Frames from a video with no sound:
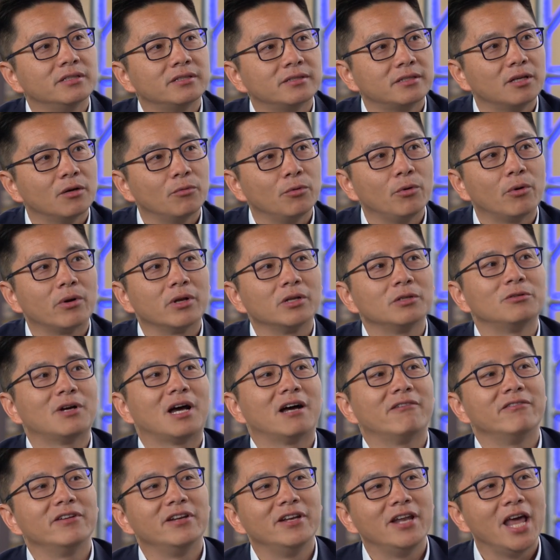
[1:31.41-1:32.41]
So we wanted to
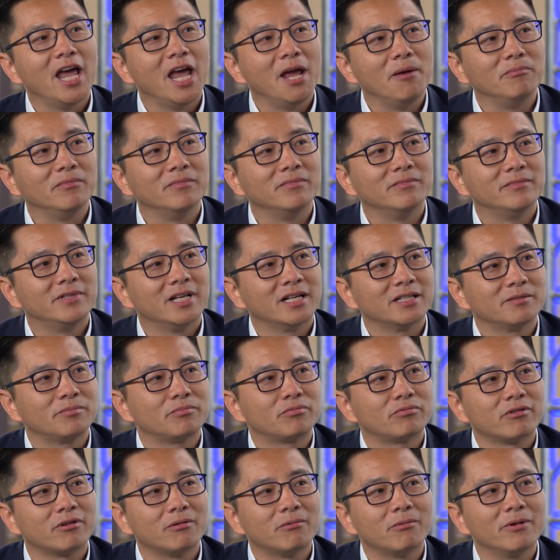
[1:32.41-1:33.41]
have a name that's
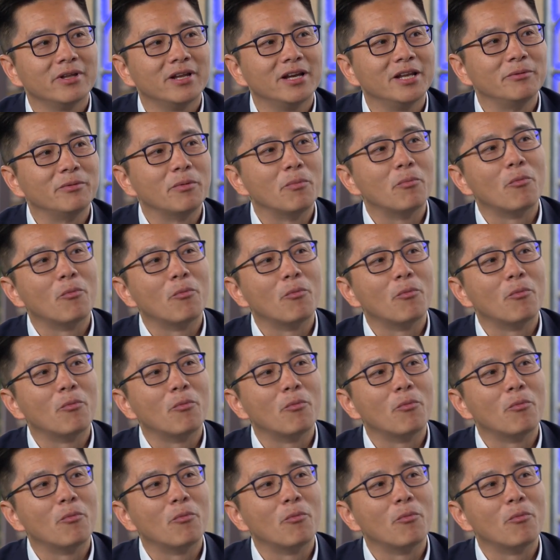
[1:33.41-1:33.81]
probably a little